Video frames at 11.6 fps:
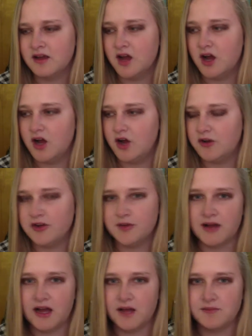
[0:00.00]
oh, your
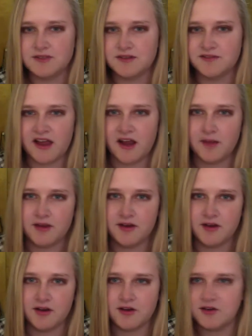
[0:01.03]
mom's a
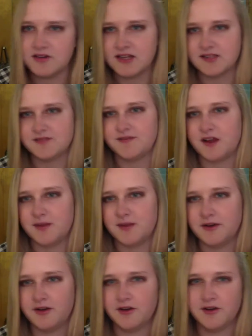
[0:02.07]
firebender and your dad's a
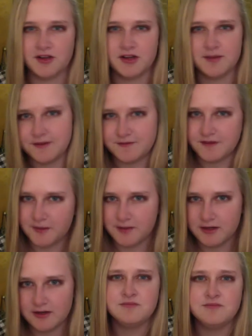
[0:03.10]
firebender, you're gonna be a
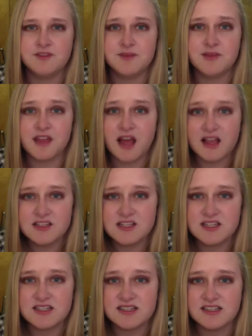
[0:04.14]
firebender. The
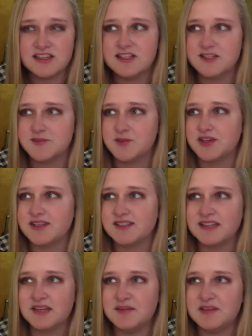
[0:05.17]
mythology in this book isn't
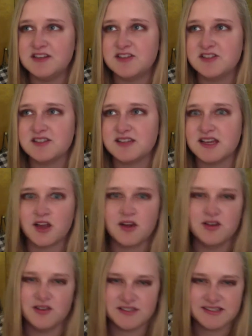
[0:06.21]
limited to just like
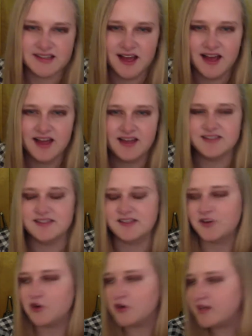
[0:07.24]
Norse gods and
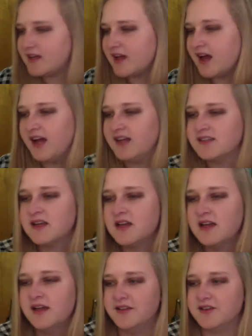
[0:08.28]
Greek gods.
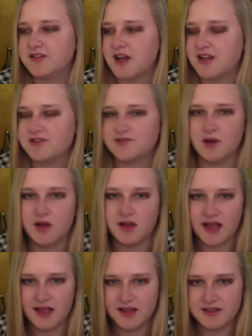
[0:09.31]
There's gods from all
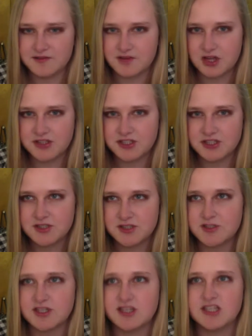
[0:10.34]
kinds of cultures,
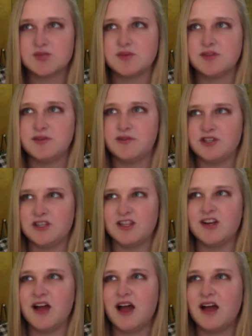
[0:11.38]
which I think is really refreshing. They
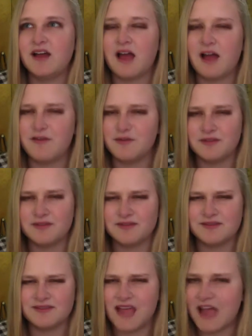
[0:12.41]
haven't
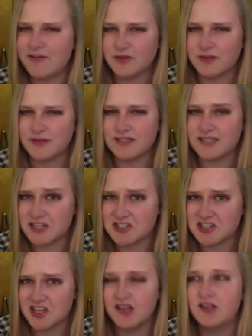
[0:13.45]
really been touched
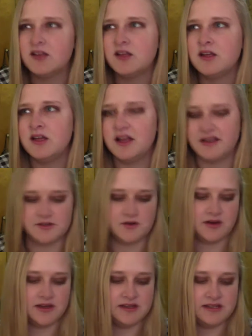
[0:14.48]
on as
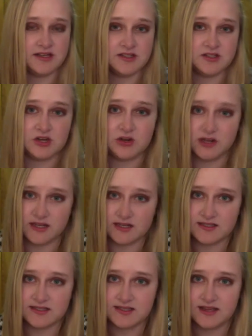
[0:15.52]
greatly as the
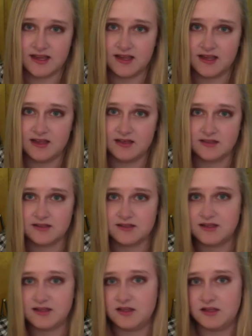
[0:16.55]
Greeks and
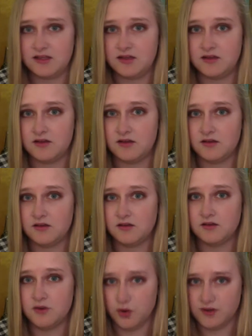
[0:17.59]
the
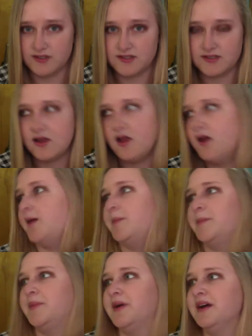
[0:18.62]
Norse,
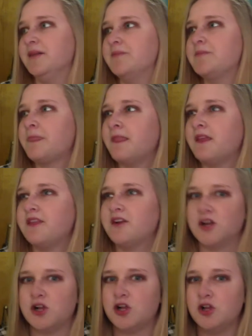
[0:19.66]
but they're
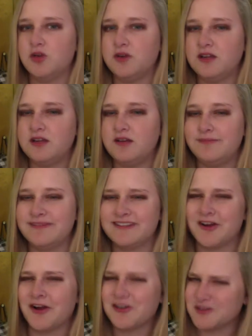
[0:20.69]
included, but
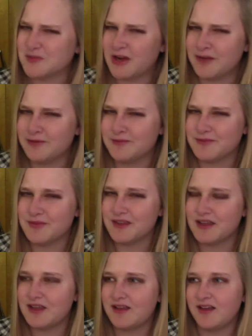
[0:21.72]
there are some problems with
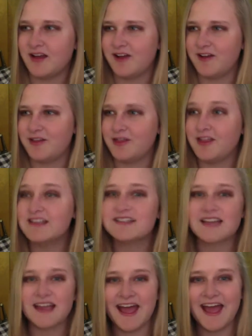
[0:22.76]
it. Things
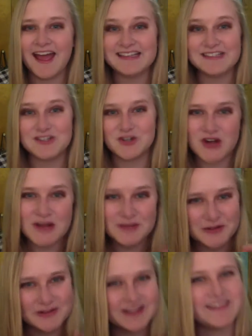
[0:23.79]
I had
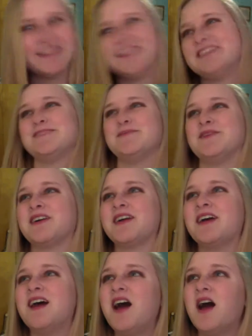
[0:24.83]
trouble with in this book.
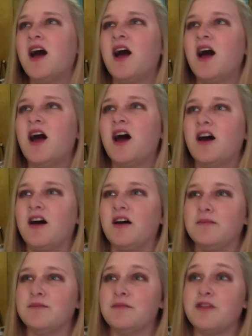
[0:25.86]

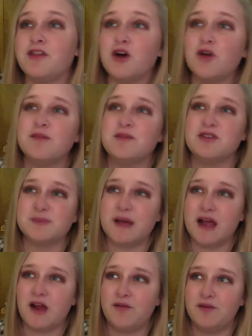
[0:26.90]
Though the most
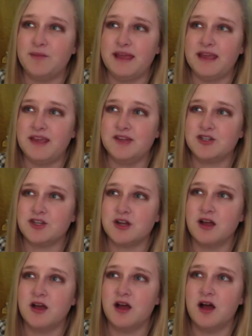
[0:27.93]
powerful mage
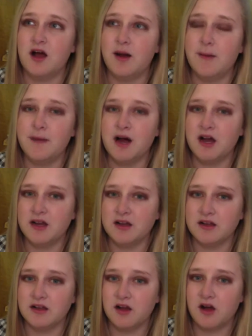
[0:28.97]
among
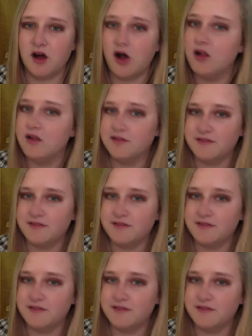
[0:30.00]
all of the